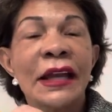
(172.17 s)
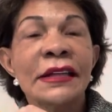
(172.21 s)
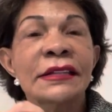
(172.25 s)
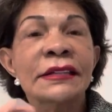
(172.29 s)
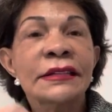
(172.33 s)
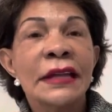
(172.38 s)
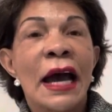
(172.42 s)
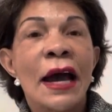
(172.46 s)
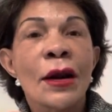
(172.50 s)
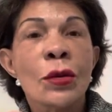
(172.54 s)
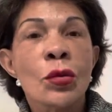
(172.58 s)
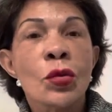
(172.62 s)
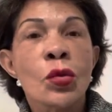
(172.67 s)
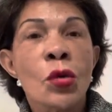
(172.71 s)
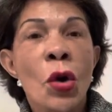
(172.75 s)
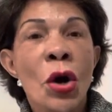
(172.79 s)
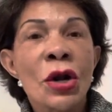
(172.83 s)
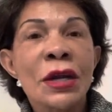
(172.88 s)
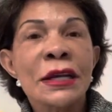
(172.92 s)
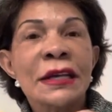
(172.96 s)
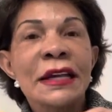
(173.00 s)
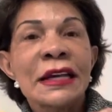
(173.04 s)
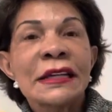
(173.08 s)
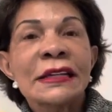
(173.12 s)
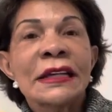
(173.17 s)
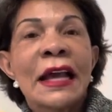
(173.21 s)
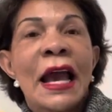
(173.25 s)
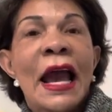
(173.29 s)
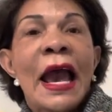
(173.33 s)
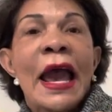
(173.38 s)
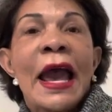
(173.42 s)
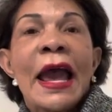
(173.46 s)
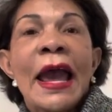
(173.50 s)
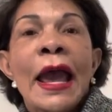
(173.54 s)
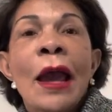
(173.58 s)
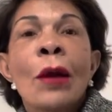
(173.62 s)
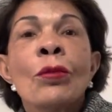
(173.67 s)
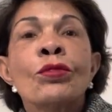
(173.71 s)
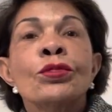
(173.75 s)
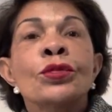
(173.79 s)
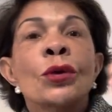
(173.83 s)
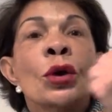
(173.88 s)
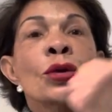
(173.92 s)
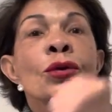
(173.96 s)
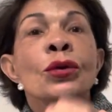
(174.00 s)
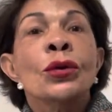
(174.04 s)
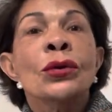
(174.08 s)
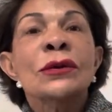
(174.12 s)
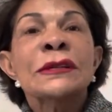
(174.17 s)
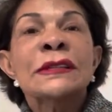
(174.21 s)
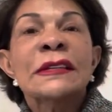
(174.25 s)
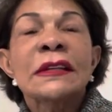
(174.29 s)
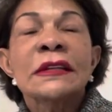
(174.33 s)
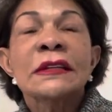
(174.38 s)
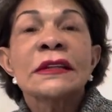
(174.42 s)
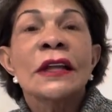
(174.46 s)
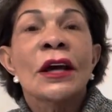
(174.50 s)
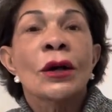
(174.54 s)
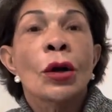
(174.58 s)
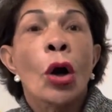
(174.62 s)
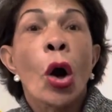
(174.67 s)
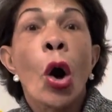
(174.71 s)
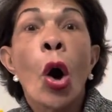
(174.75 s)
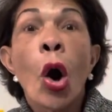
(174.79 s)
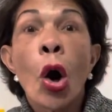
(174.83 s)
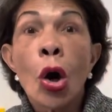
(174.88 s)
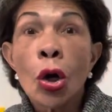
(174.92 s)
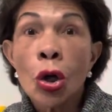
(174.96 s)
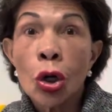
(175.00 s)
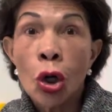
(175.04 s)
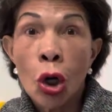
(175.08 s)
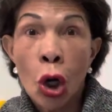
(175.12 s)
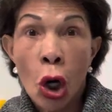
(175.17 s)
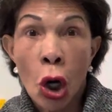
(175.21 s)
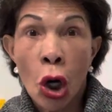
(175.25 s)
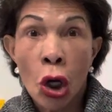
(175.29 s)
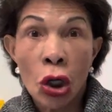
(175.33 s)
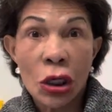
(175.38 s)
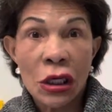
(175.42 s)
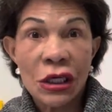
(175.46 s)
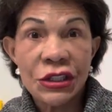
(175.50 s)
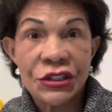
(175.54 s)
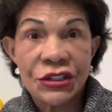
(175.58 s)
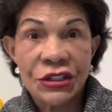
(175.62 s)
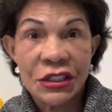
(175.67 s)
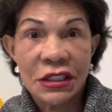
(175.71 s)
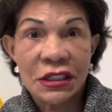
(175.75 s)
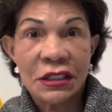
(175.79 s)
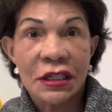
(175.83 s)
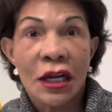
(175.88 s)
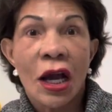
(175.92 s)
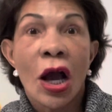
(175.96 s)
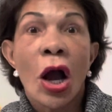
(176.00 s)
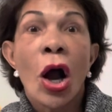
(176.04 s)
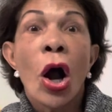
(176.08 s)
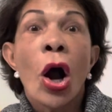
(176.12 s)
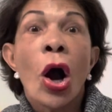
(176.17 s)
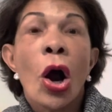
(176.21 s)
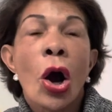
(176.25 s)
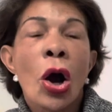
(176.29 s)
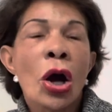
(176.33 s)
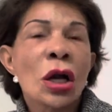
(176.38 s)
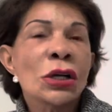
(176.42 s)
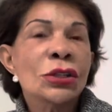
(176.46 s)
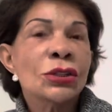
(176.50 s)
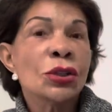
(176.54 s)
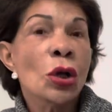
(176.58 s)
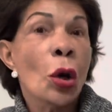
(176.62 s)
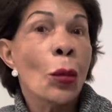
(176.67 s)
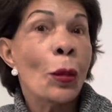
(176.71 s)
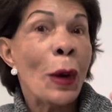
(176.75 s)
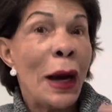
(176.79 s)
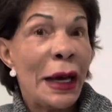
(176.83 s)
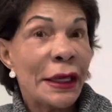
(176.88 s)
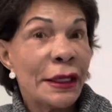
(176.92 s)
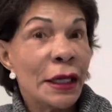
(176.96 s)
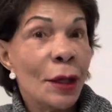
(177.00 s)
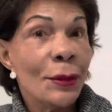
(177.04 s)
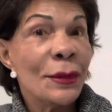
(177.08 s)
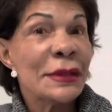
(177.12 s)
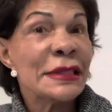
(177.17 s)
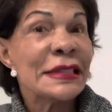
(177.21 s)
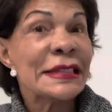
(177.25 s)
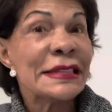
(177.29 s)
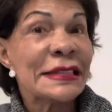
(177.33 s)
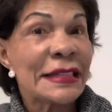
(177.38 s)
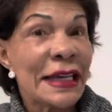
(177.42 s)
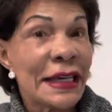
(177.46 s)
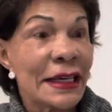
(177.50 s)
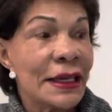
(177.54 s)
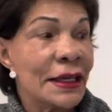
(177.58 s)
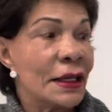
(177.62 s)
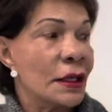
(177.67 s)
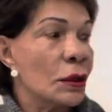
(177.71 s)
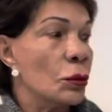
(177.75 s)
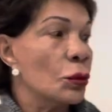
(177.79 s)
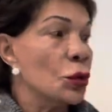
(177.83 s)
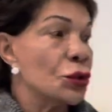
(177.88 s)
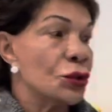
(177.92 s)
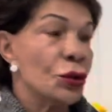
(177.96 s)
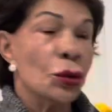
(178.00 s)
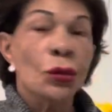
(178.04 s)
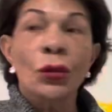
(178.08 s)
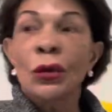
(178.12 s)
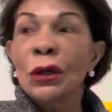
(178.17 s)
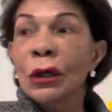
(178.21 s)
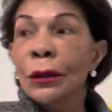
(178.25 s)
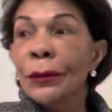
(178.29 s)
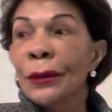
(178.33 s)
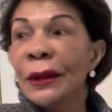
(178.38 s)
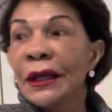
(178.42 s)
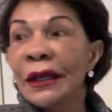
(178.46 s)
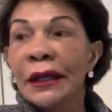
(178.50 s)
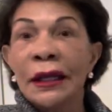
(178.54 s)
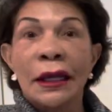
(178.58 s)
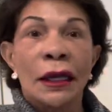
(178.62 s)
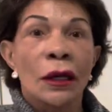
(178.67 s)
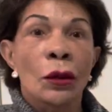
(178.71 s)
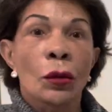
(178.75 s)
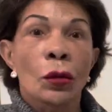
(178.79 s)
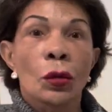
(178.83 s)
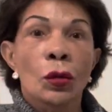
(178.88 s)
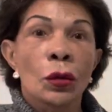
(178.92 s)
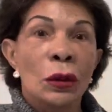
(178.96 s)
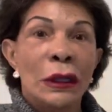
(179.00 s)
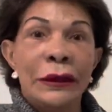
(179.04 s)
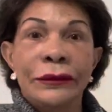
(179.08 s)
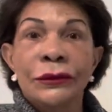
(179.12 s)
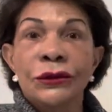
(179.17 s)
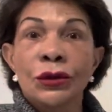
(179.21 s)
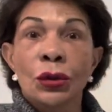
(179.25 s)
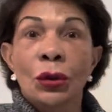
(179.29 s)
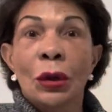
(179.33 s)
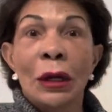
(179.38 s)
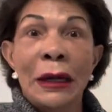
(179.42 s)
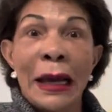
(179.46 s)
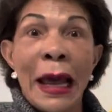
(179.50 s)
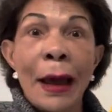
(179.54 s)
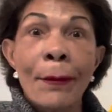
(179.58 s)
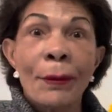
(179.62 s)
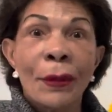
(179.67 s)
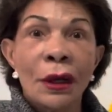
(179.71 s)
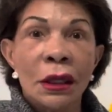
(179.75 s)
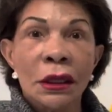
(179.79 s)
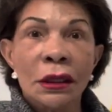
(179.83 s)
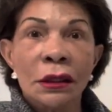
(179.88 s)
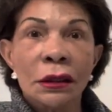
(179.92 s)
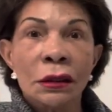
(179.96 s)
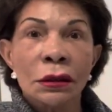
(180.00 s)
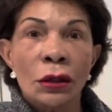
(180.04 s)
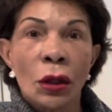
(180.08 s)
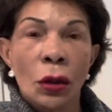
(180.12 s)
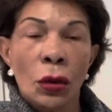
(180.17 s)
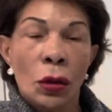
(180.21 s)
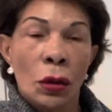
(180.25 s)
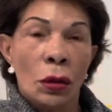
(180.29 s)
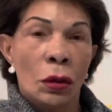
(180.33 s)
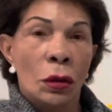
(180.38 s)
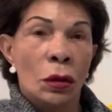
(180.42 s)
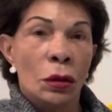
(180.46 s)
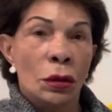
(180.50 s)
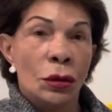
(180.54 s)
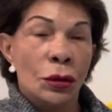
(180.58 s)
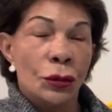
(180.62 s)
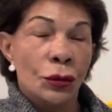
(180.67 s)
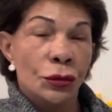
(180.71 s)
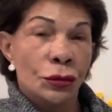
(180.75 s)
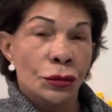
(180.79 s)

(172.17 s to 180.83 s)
start working and producing their own collagen. Also, vitamin C, which will be in your lemon or